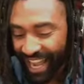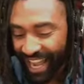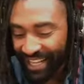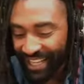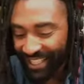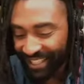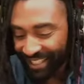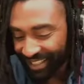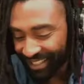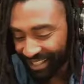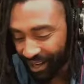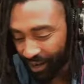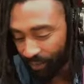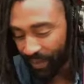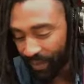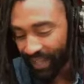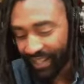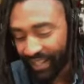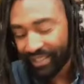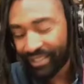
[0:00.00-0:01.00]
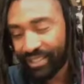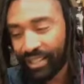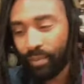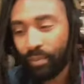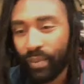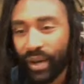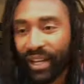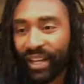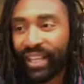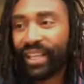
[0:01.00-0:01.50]
need to start making some
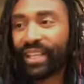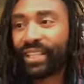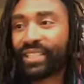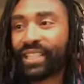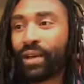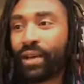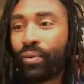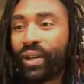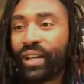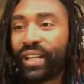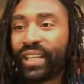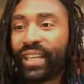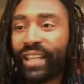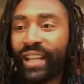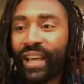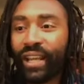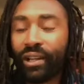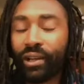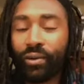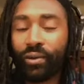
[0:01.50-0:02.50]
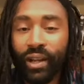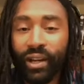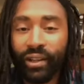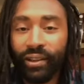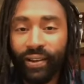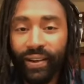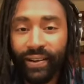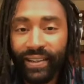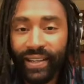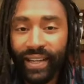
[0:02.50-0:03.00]
money because I want to get out of credit
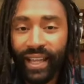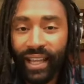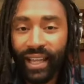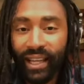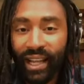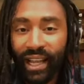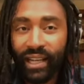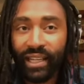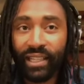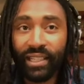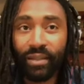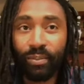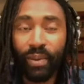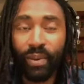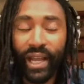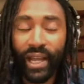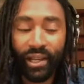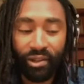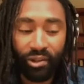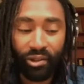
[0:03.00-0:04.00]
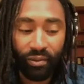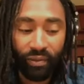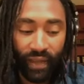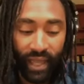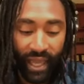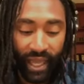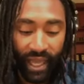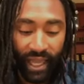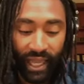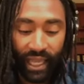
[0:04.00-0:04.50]
card debt. I need to buy a new
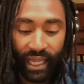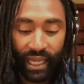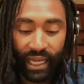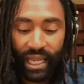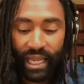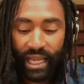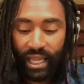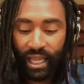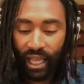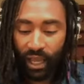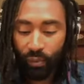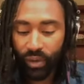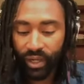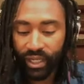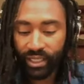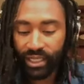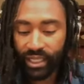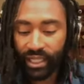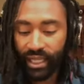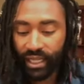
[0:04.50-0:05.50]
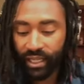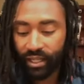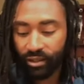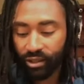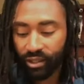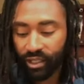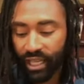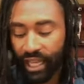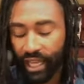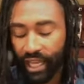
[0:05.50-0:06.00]
van. I wanted to get another
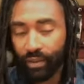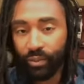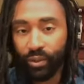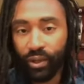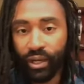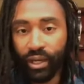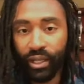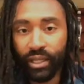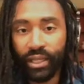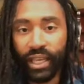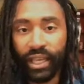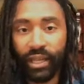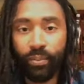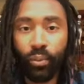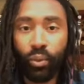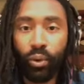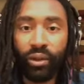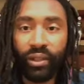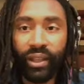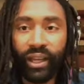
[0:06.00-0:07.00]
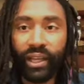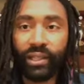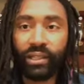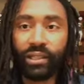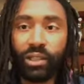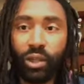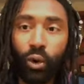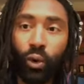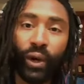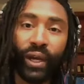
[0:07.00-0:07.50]
camera and like more like
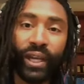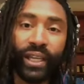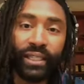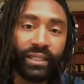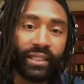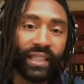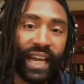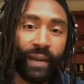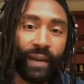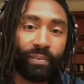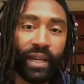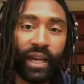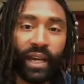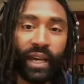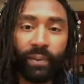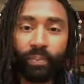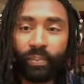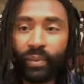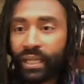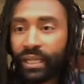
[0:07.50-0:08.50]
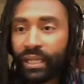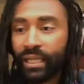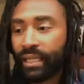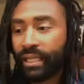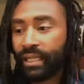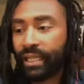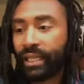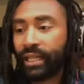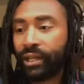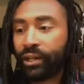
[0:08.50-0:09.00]
toys, laptop,
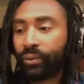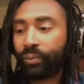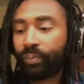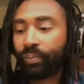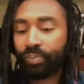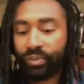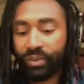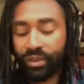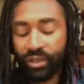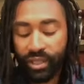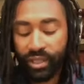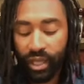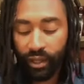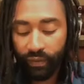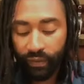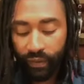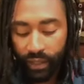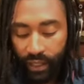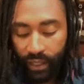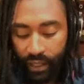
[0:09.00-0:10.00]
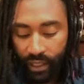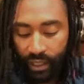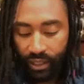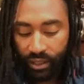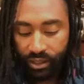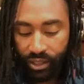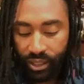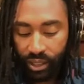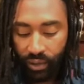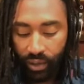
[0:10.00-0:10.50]
you know, stuff.
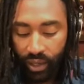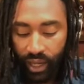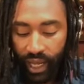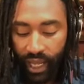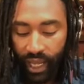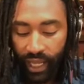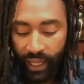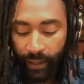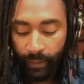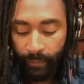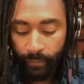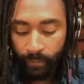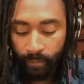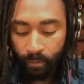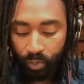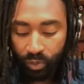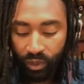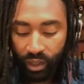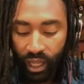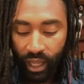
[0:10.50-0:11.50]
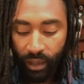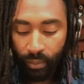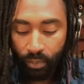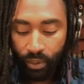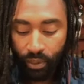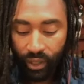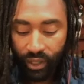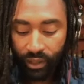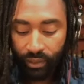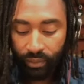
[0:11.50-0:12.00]
So I
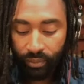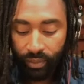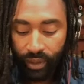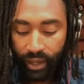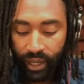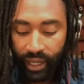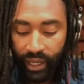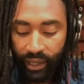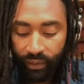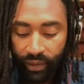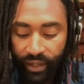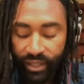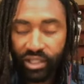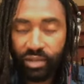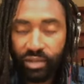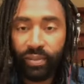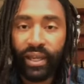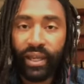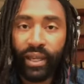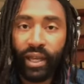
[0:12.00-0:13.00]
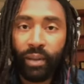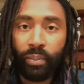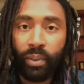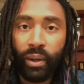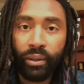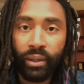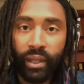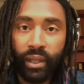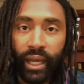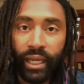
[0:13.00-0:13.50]
put my resume up
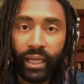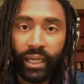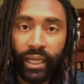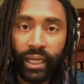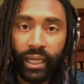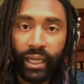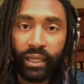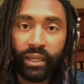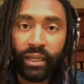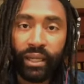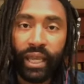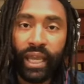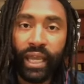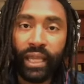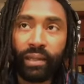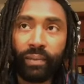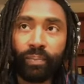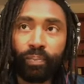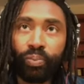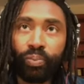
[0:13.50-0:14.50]
online again, and